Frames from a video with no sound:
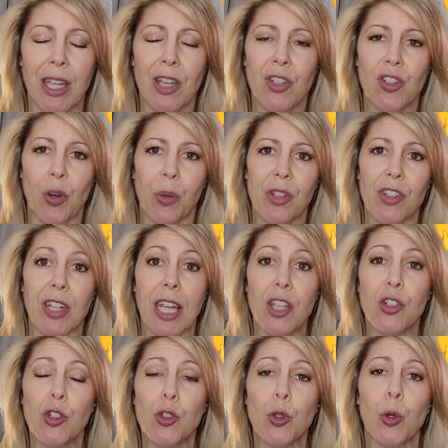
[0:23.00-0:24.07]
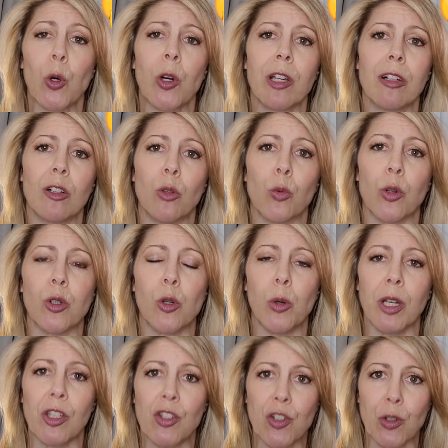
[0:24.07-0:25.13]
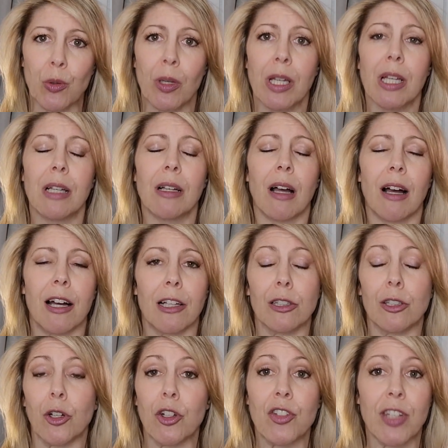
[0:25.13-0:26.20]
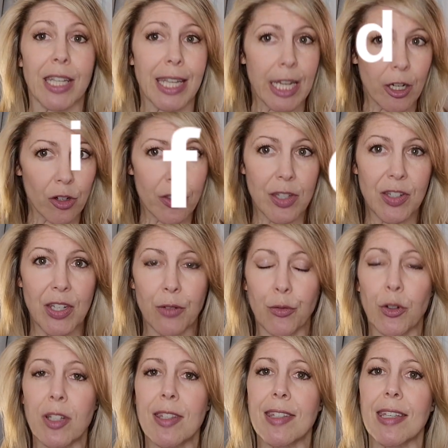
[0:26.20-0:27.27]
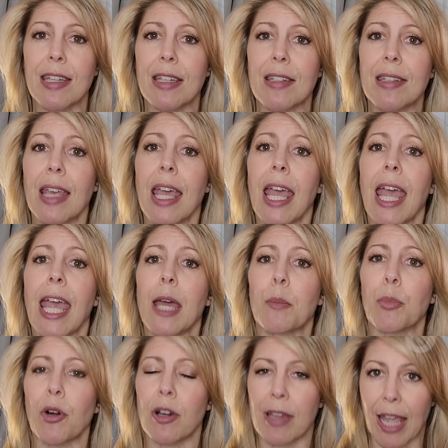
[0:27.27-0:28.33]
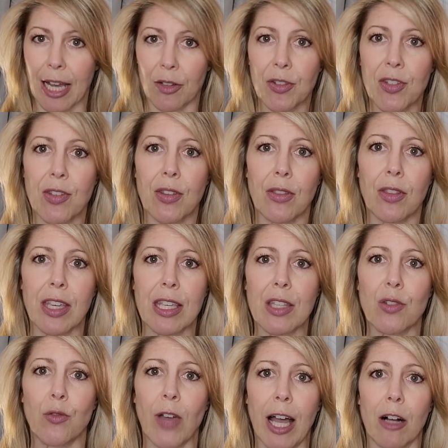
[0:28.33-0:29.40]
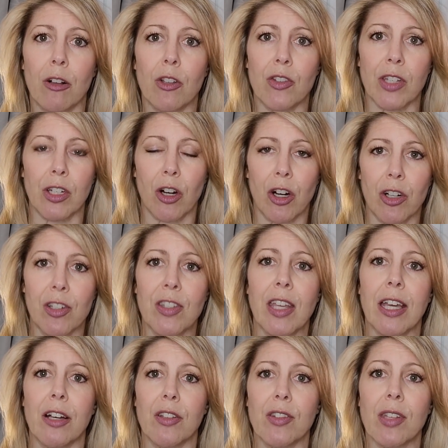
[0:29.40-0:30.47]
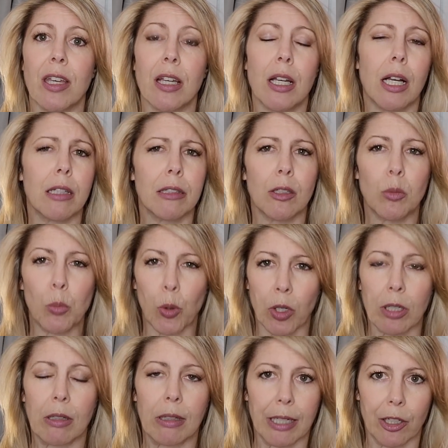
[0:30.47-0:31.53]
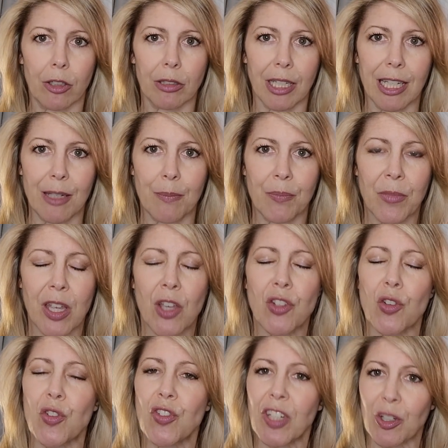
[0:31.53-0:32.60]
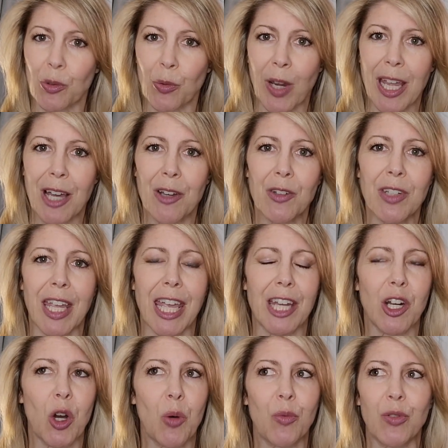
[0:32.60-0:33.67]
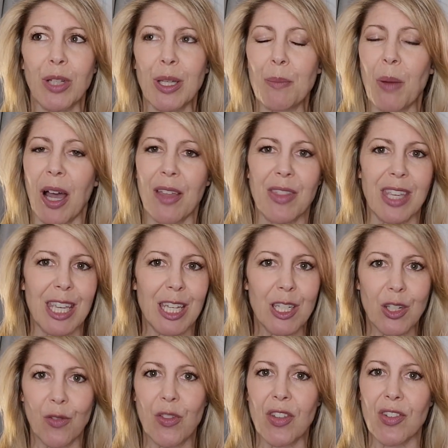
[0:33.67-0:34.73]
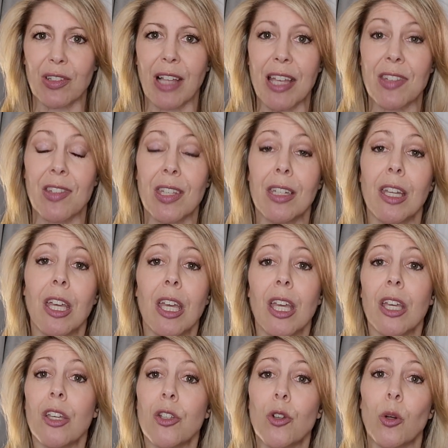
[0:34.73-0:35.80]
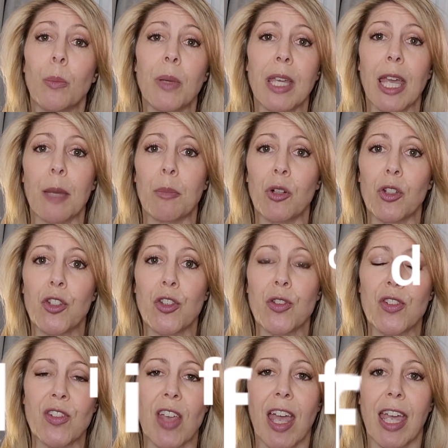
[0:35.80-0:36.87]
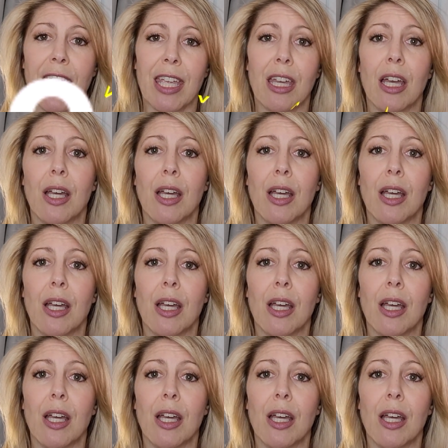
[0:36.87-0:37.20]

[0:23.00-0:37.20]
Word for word: So in today's tutorial, we're going to uh, learn to hear the differences and pronounce these vowels and R sounds a little more clearly. So stick around and hopefully by the end of this lesson, you'll be able to say